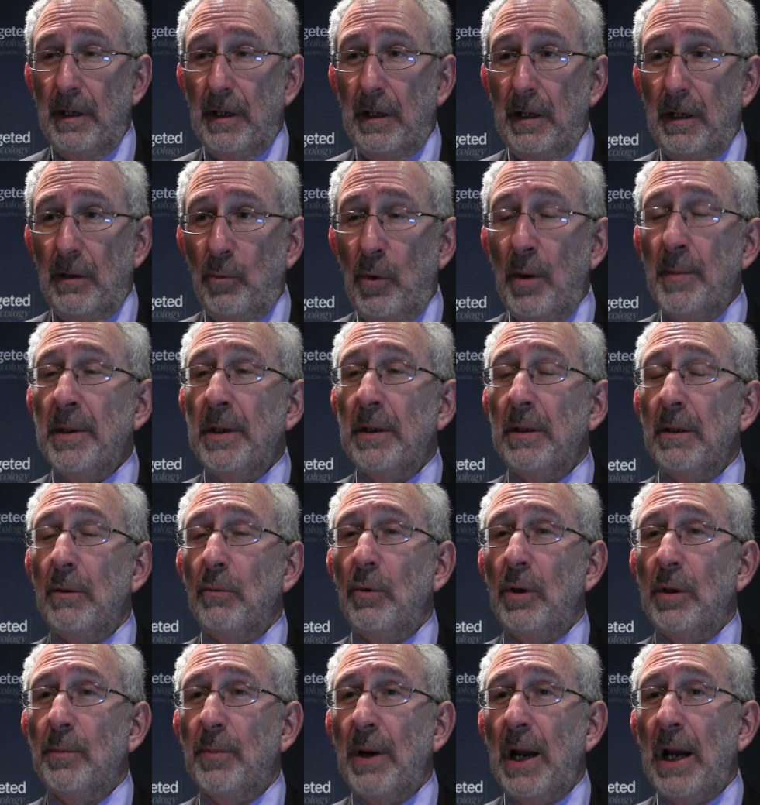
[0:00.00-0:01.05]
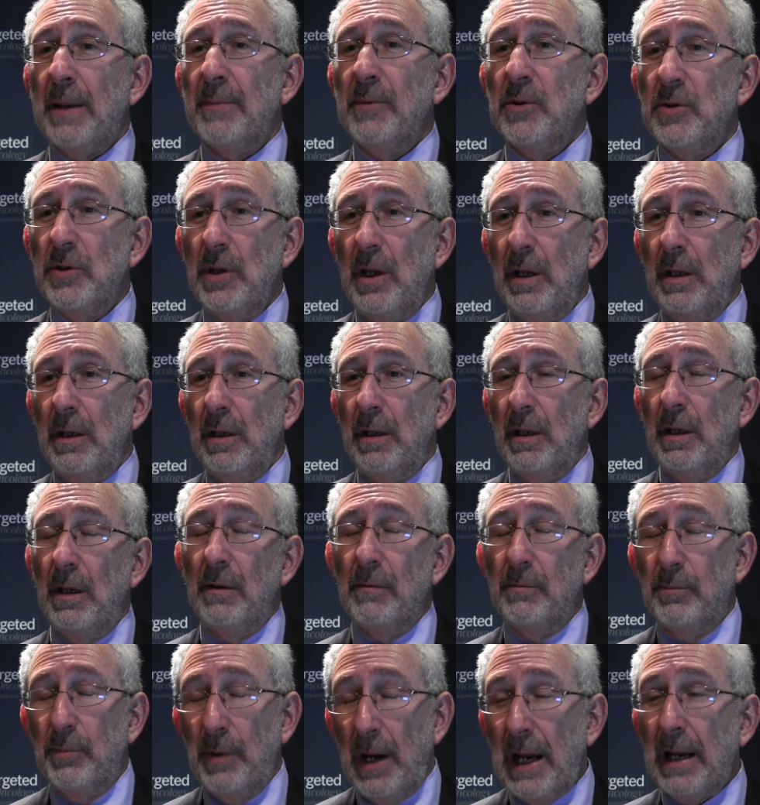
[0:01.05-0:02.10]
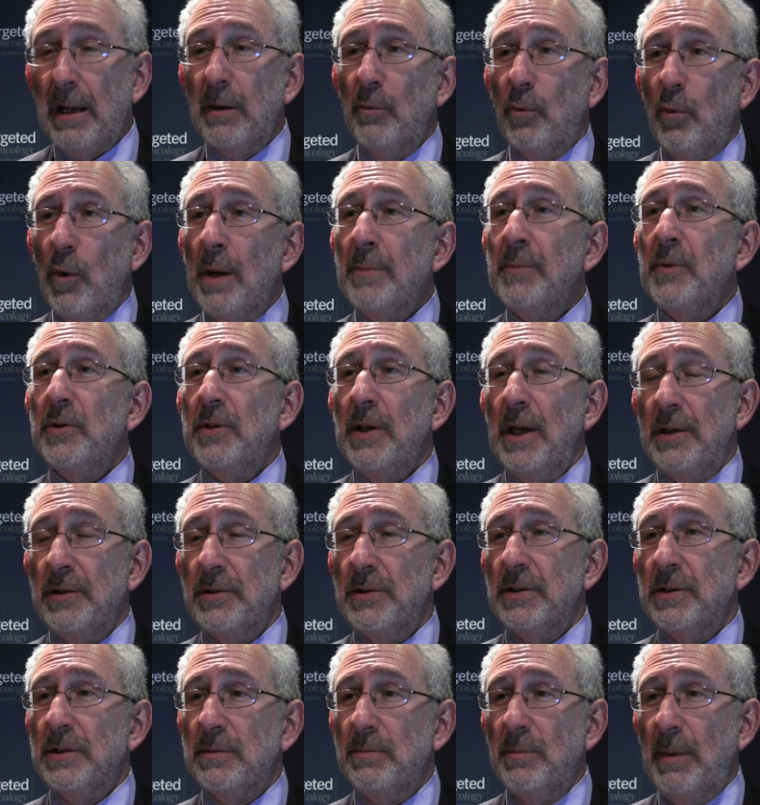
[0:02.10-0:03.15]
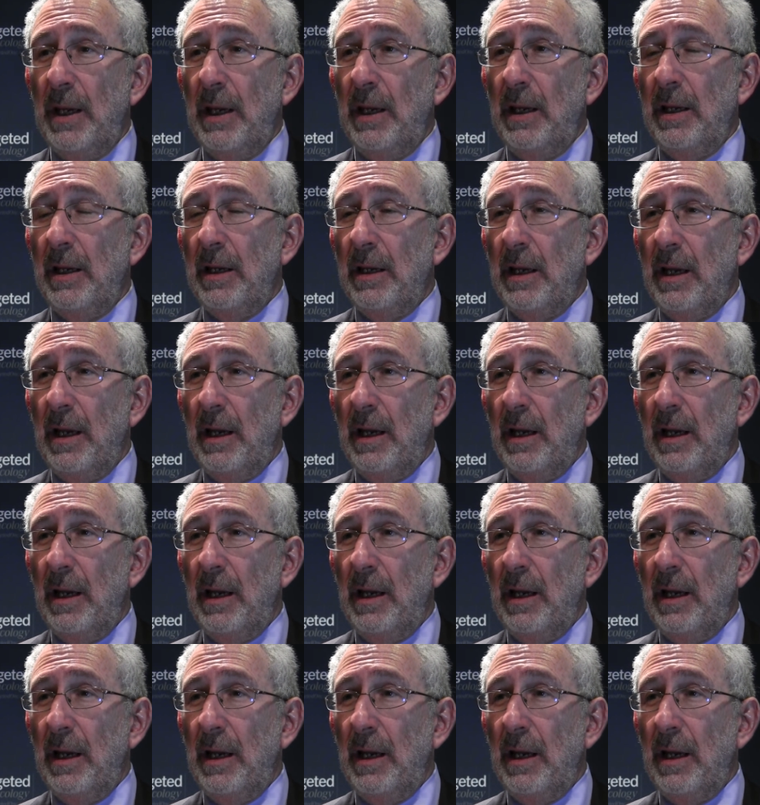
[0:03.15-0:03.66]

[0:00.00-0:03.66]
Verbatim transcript: Uh, women with BRCA muta- uh, BRCA1 mutations may,